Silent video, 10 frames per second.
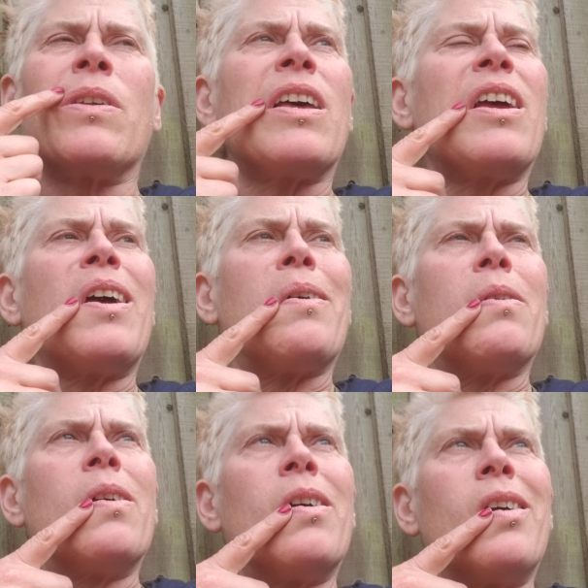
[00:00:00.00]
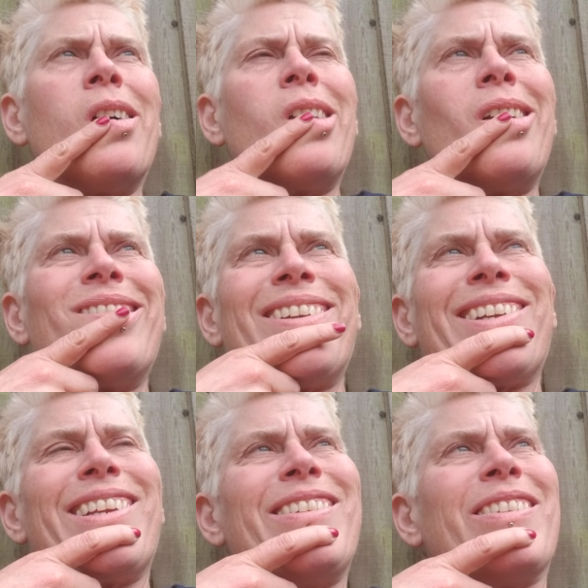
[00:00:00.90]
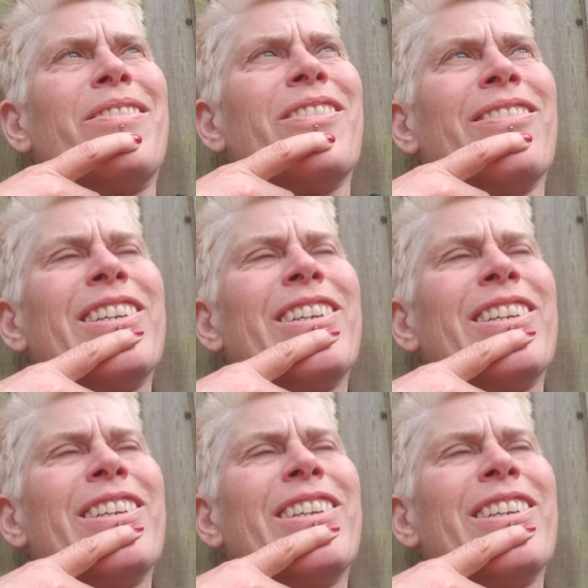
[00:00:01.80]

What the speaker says: the hell did I use it for